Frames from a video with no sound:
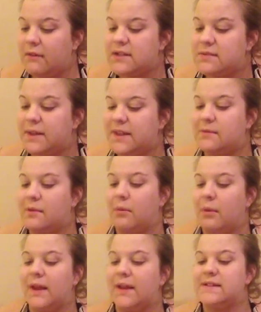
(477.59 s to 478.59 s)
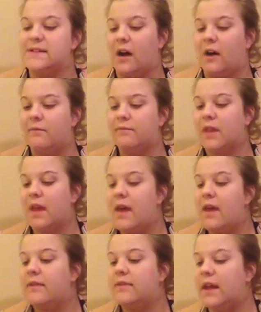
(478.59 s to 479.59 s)
was pleased with what he saw.
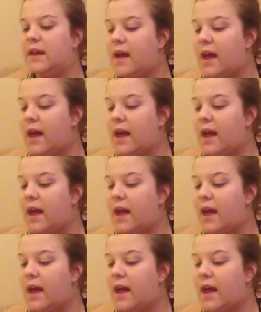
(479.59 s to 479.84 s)
Then